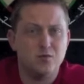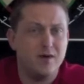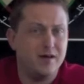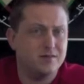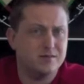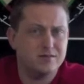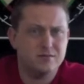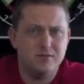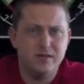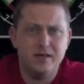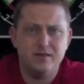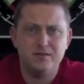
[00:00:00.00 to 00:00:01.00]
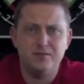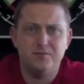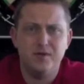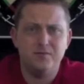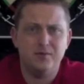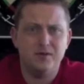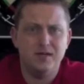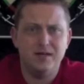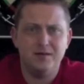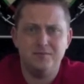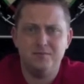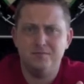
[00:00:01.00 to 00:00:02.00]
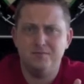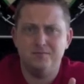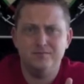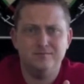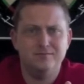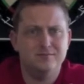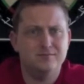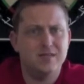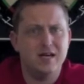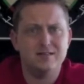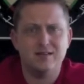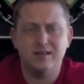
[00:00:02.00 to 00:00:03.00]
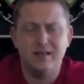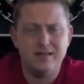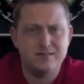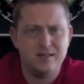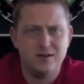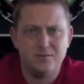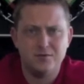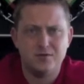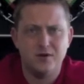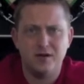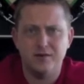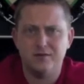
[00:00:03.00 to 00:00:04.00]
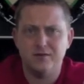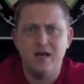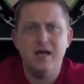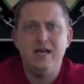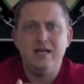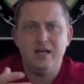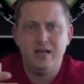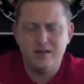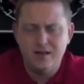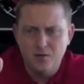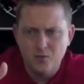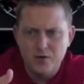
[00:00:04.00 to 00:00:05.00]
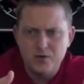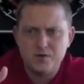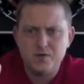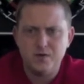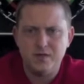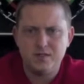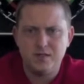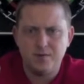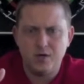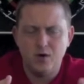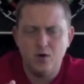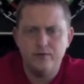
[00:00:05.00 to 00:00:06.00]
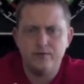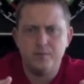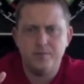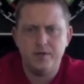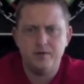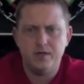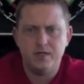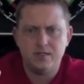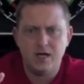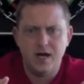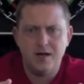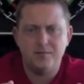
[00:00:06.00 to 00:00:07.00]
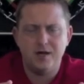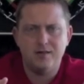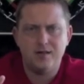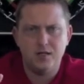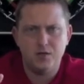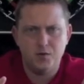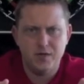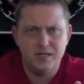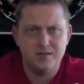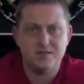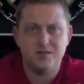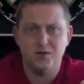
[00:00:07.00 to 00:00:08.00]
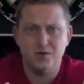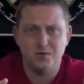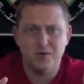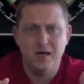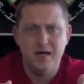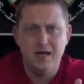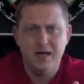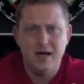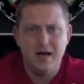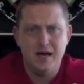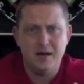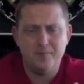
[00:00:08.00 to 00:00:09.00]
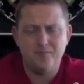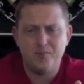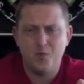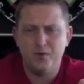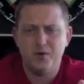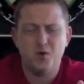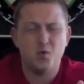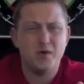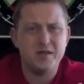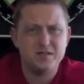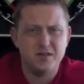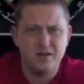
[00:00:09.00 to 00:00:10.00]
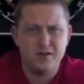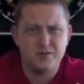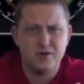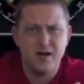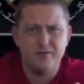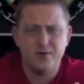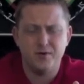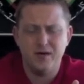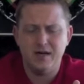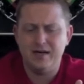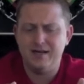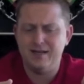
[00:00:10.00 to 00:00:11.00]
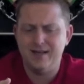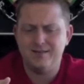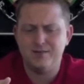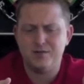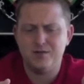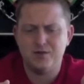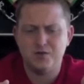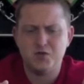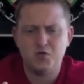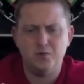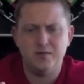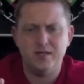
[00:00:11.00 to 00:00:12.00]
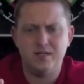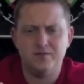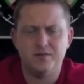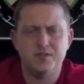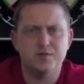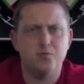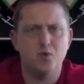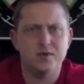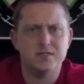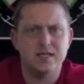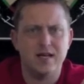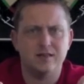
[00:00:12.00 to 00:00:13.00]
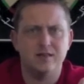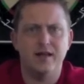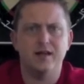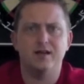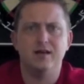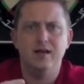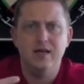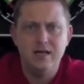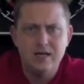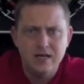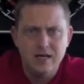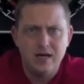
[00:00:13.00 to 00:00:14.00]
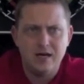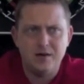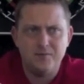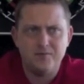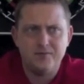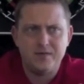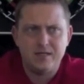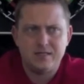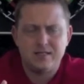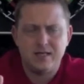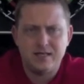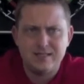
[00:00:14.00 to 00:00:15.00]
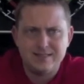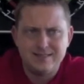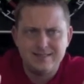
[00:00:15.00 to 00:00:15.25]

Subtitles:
runners, related to people, guys like Lance Armstrong. And when you're doing something over a period of time, I think you hit a zone. Whether you're a race car driver, there's so many different sports and athletic things that